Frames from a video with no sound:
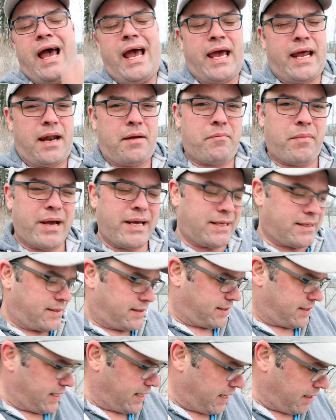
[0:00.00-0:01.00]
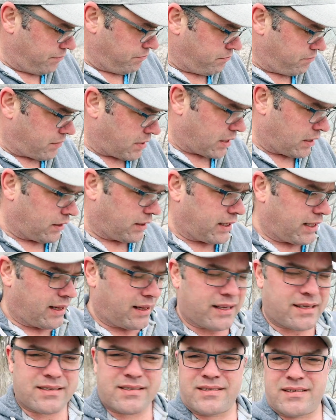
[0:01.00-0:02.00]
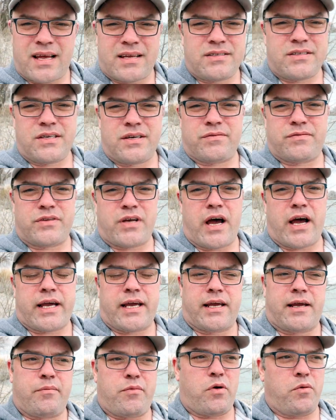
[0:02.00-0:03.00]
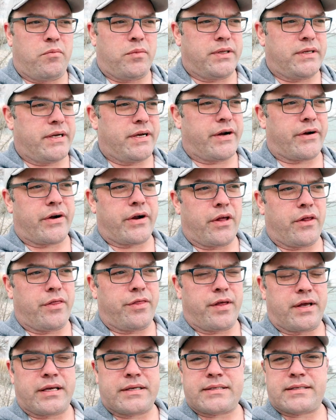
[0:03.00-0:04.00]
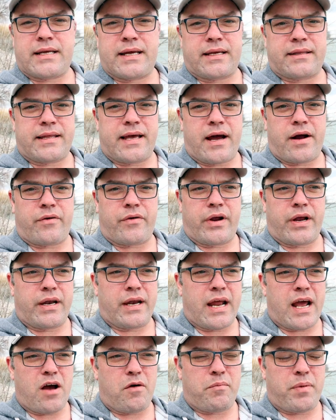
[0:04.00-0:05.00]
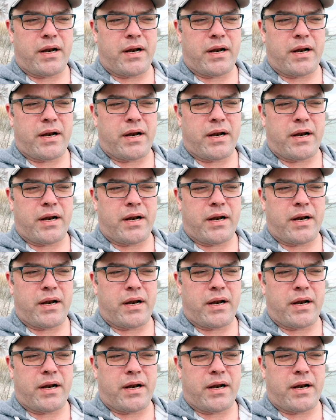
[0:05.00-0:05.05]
and it might seem a little insensitive talking about material things like that right now,